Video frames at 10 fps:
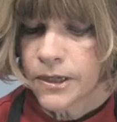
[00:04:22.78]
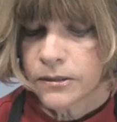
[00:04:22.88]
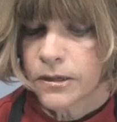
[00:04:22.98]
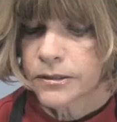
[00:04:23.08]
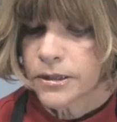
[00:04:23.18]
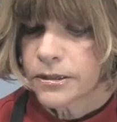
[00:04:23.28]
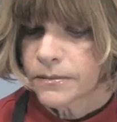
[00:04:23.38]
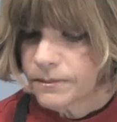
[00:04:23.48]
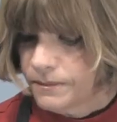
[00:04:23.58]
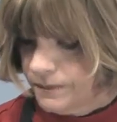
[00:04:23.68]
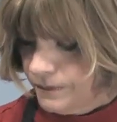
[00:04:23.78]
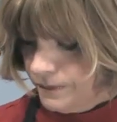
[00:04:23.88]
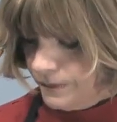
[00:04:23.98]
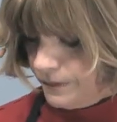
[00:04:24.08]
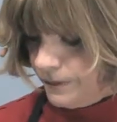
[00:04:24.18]
take a long time.
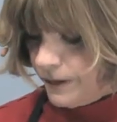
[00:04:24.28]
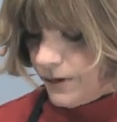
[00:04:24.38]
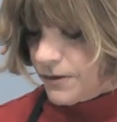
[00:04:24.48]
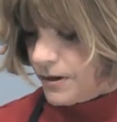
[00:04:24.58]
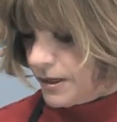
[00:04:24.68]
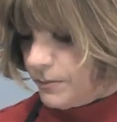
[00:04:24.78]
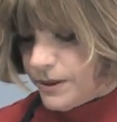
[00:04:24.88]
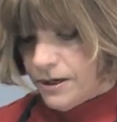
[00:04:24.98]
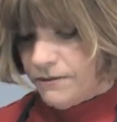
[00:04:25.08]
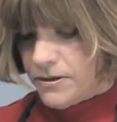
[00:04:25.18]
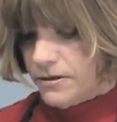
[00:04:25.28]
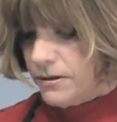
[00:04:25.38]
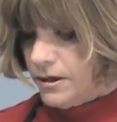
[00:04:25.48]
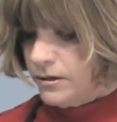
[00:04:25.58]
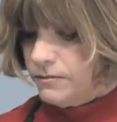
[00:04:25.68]
If I thought I could paint
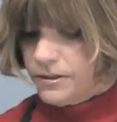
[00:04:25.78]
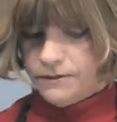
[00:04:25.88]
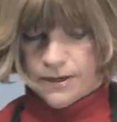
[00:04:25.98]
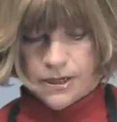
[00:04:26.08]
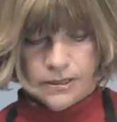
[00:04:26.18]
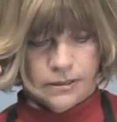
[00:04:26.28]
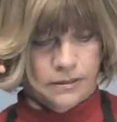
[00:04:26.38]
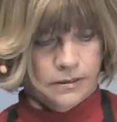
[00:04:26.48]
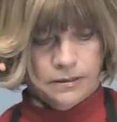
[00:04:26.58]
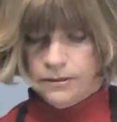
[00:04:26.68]
everything and go this fast,